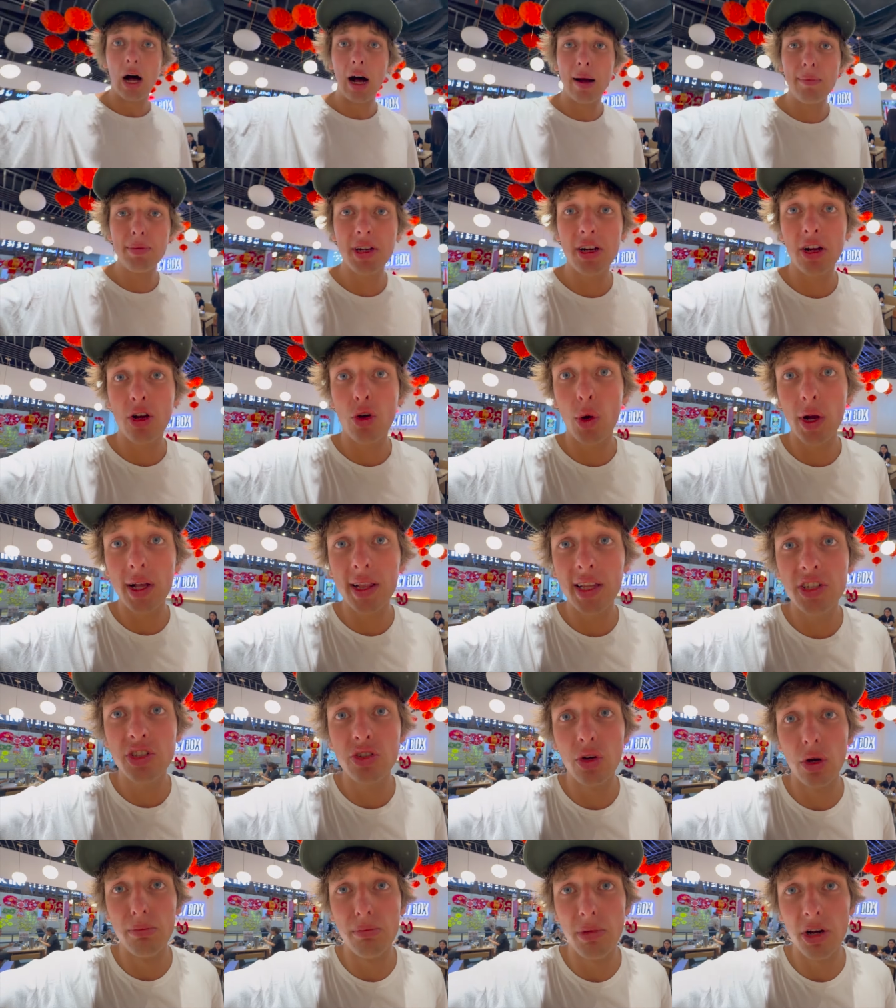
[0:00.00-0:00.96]
I'm gonna quickly
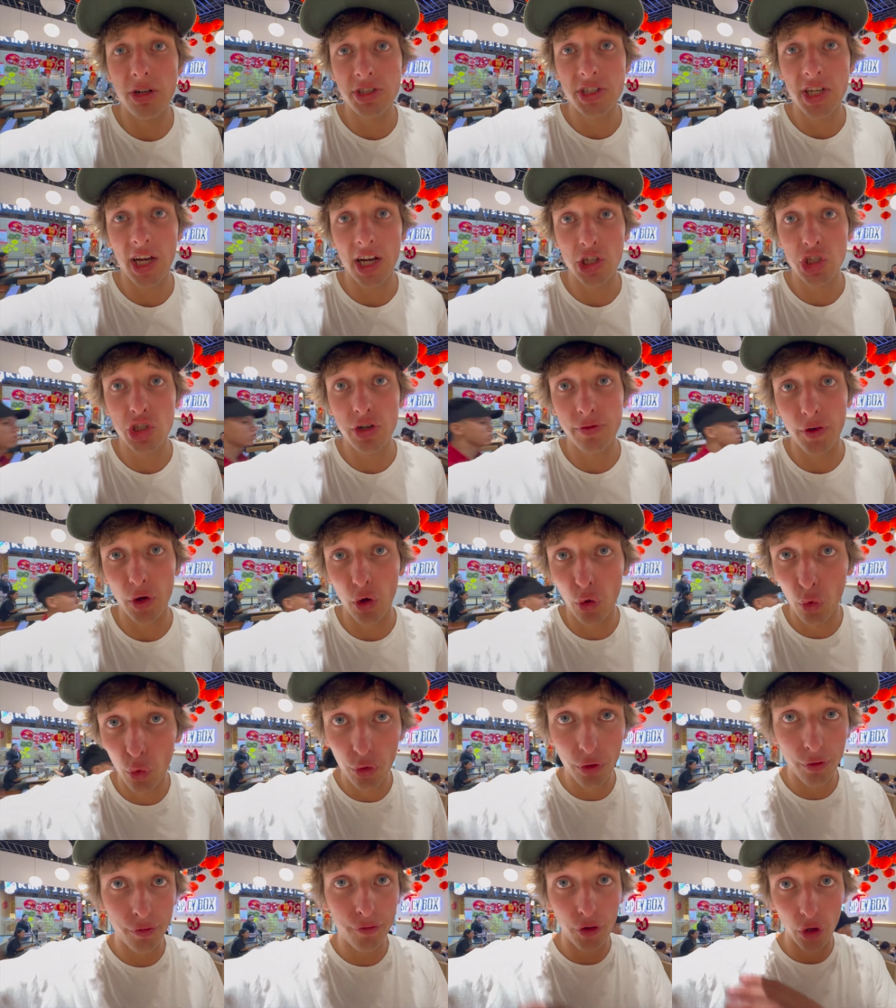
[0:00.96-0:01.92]
do a montage of
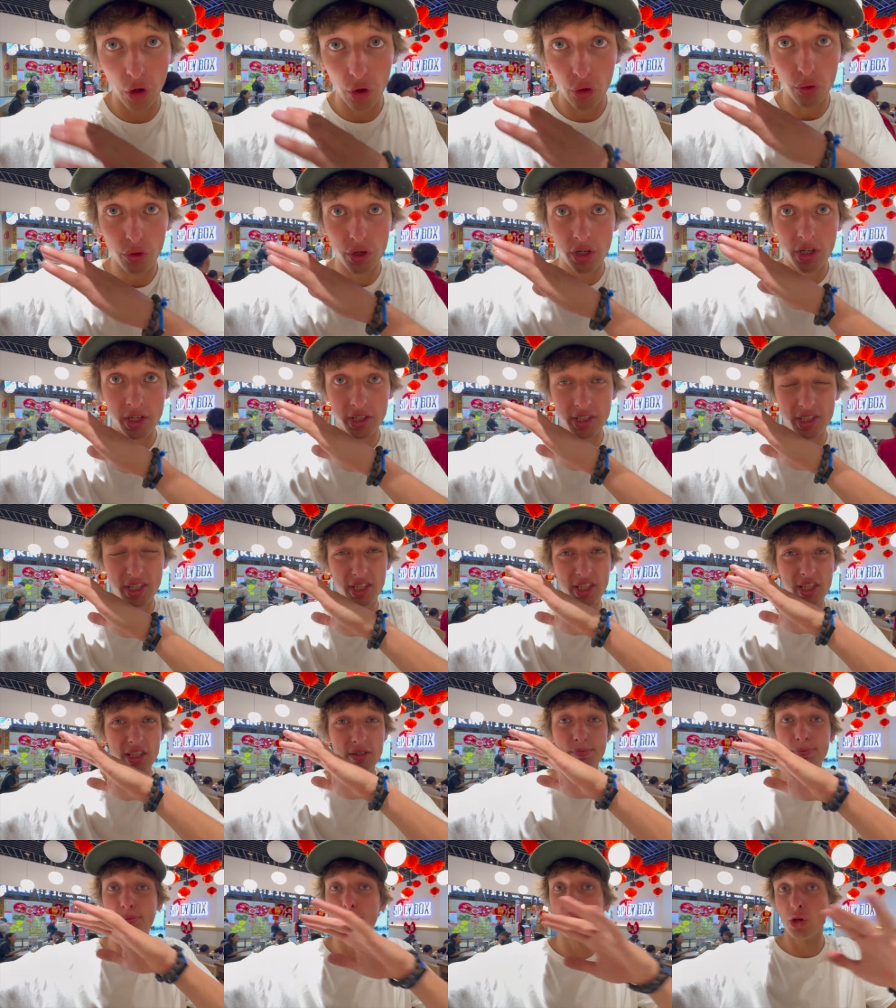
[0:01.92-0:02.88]
all the food because this is
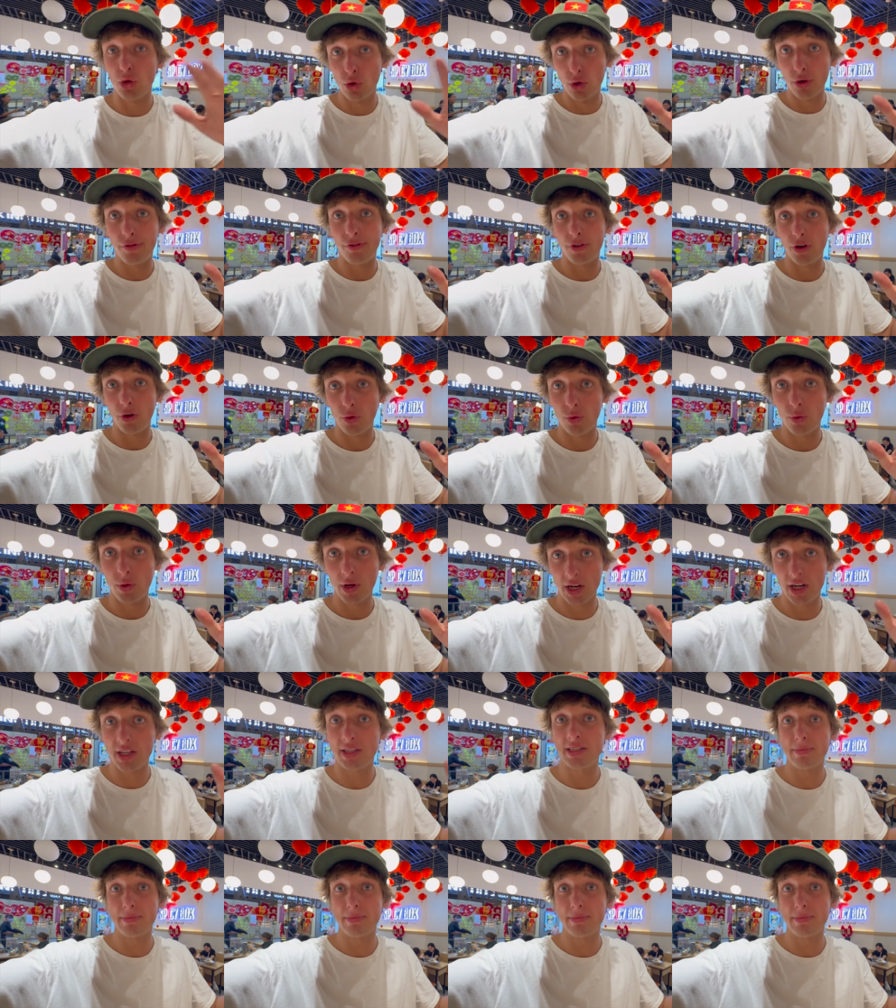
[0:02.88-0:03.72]
beautiful and it's